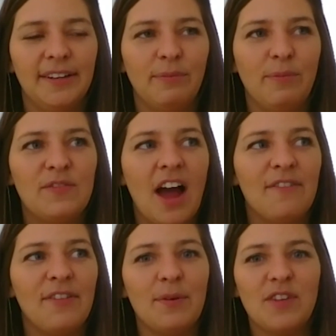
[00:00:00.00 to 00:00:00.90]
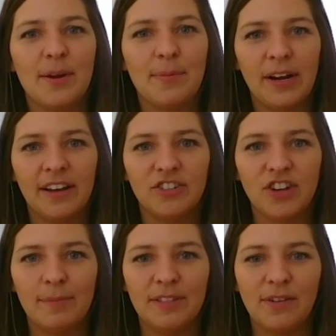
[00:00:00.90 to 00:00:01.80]
I feel like we've done a pretty good
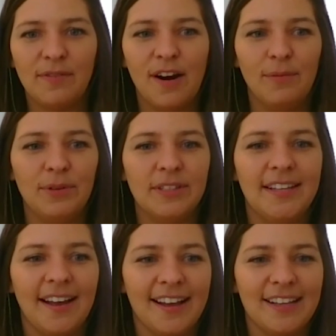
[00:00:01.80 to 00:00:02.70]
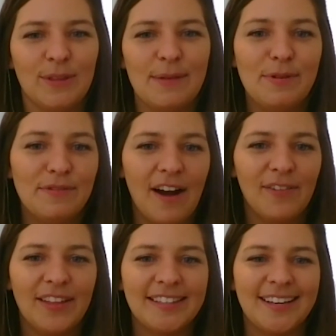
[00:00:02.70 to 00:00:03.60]
job so far. We'll see, I guess, when they move
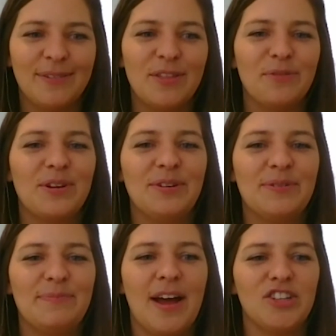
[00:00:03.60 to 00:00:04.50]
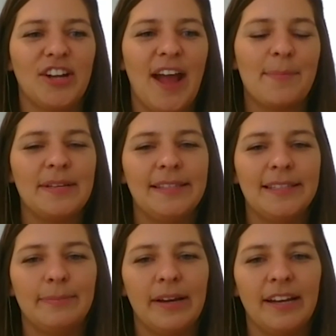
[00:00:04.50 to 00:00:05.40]
out, that's like when the real magic
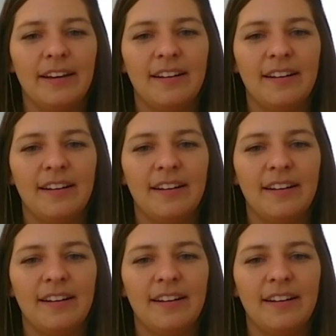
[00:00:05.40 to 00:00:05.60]
happens. But